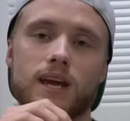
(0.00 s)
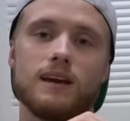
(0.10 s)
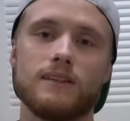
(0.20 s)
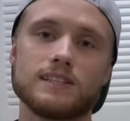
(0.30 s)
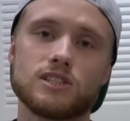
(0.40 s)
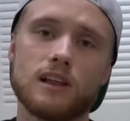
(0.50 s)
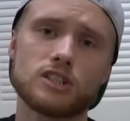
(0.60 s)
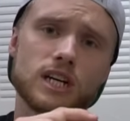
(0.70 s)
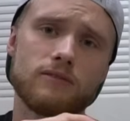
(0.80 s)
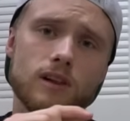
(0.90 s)
and that's
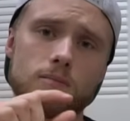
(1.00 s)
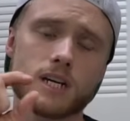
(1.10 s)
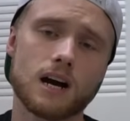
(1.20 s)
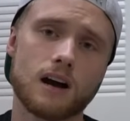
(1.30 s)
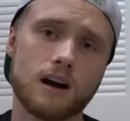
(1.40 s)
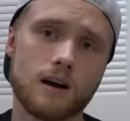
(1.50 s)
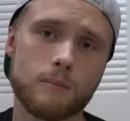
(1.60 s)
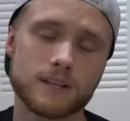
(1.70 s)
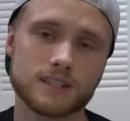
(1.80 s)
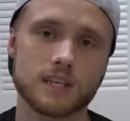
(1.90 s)

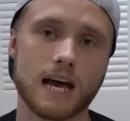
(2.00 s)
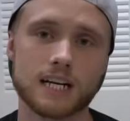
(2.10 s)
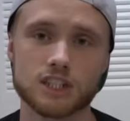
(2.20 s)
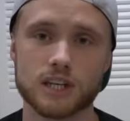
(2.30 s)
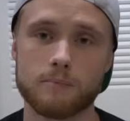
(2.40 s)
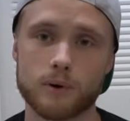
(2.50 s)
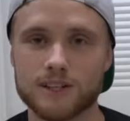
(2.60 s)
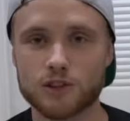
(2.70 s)
dollarshaveclub.com/nippard.